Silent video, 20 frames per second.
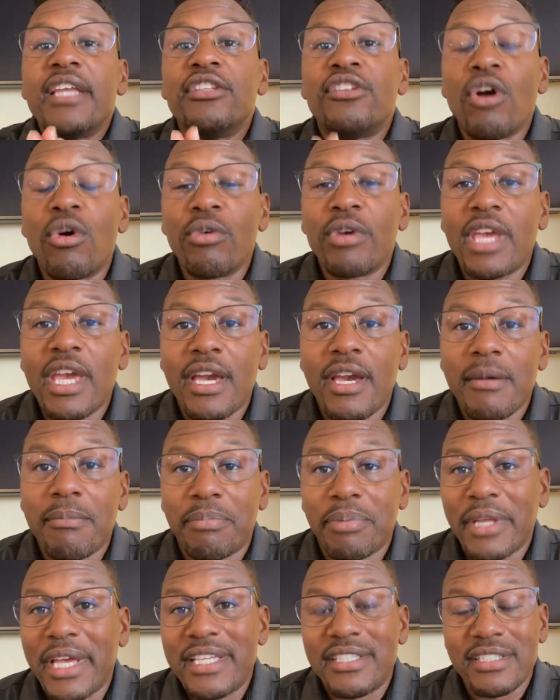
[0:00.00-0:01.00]
Don't get
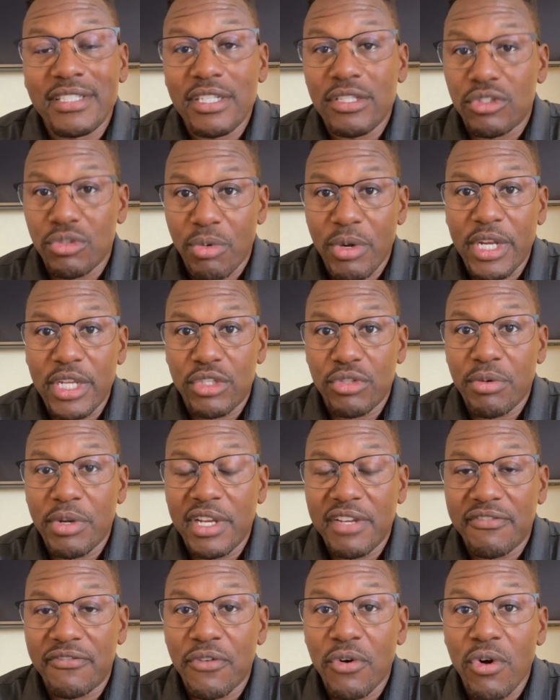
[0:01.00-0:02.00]
complacent in
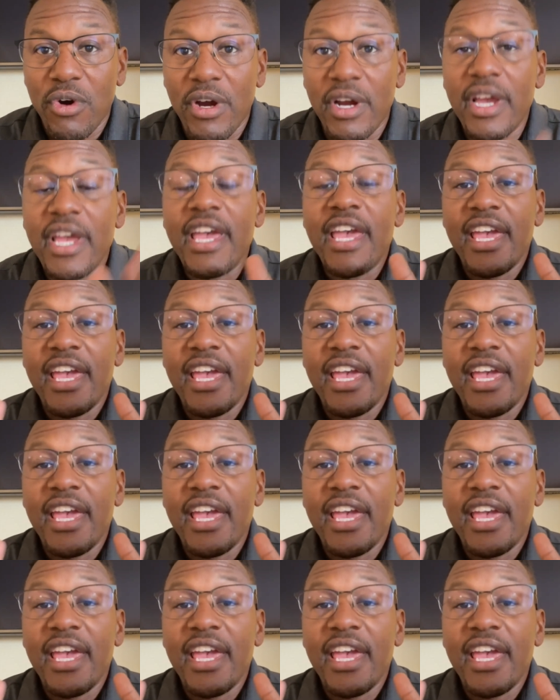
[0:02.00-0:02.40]
2024.